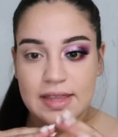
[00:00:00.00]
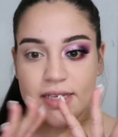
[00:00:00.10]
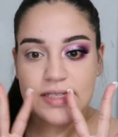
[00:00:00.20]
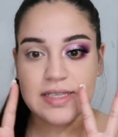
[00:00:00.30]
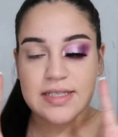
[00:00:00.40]

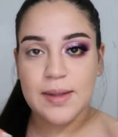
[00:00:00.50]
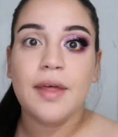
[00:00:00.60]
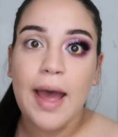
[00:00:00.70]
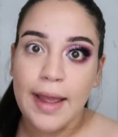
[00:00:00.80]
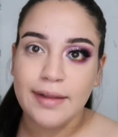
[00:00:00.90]
this is the
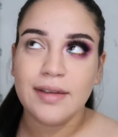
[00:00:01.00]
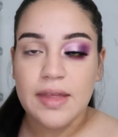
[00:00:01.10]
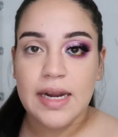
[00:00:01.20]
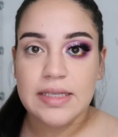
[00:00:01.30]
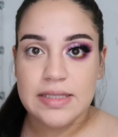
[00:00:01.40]
eye look
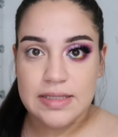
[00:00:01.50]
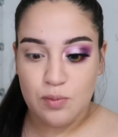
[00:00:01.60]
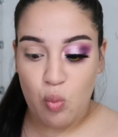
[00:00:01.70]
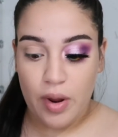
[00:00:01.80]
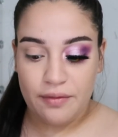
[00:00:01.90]
that I
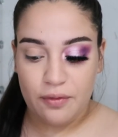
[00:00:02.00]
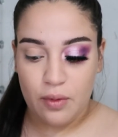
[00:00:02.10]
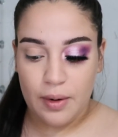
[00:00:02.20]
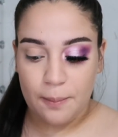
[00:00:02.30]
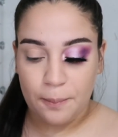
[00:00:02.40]
went
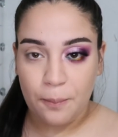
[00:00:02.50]
for.